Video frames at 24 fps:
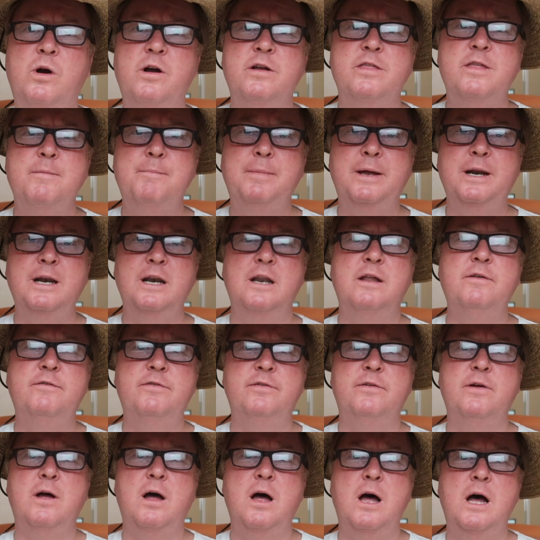we're in the middle of
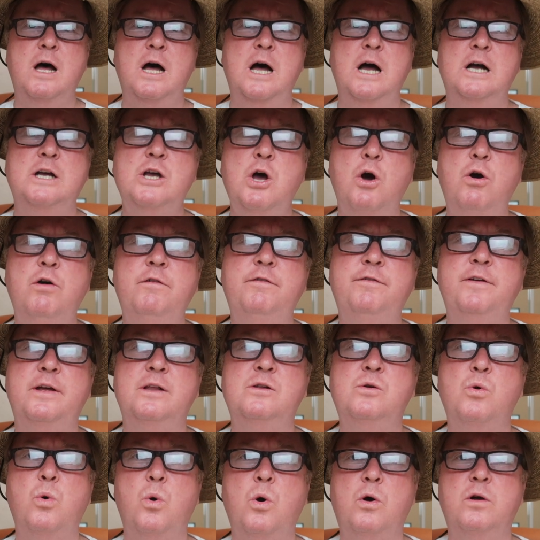
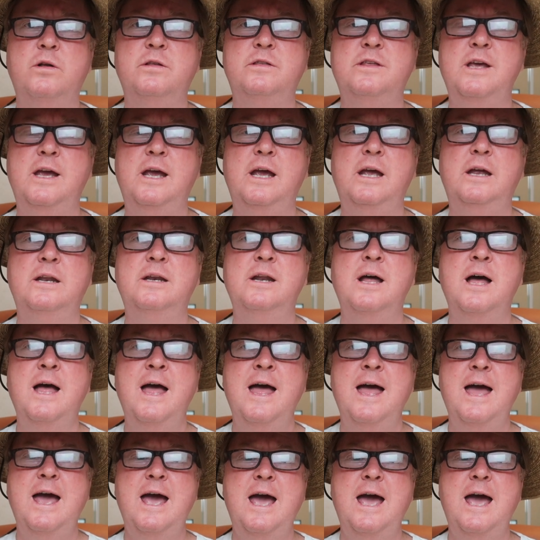COVID quarantine,